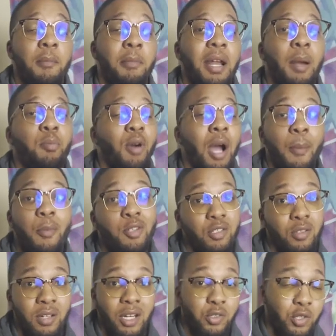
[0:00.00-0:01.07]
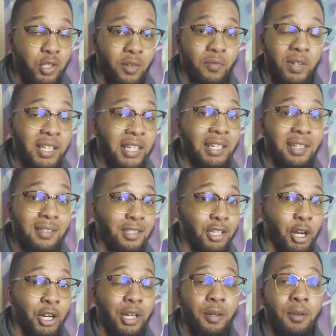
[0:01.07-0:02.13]
But I promise you that you can really get
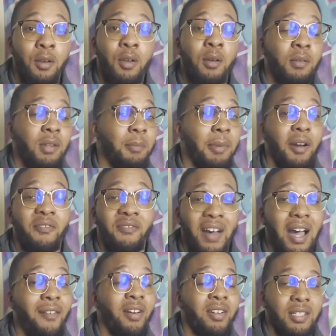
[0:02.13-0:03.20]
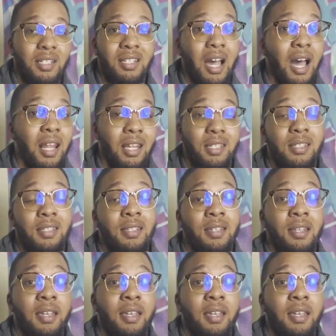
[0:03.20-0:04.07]
started about $500